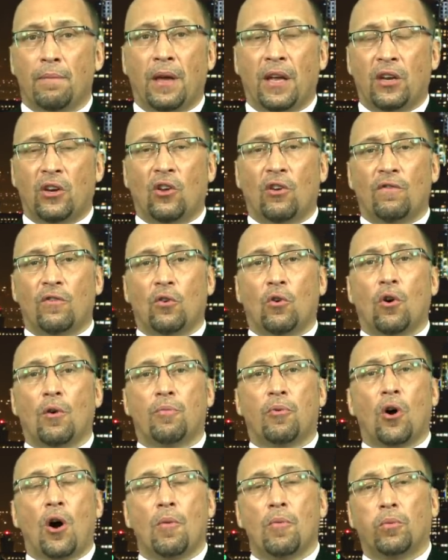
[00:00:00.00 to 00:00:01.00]
Many of you are
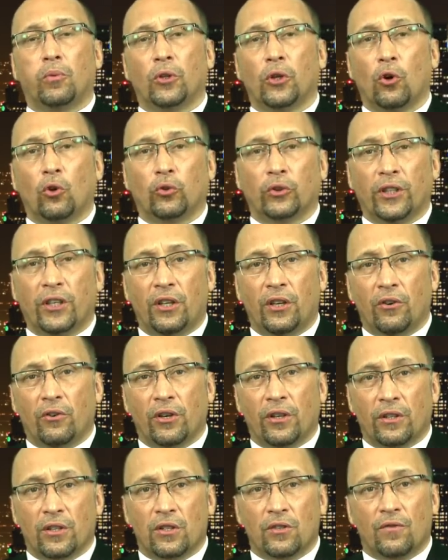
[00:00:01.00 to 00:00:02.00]
probably only
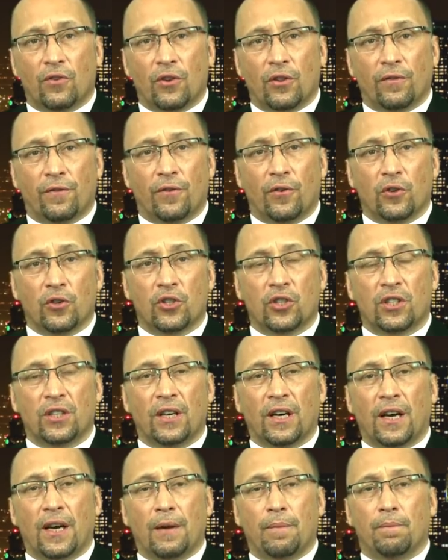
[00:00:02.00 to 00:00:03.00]
hearing this for the first
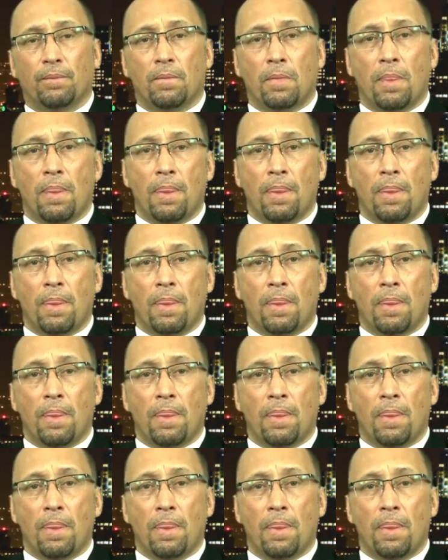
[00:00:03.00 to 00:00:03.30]
time.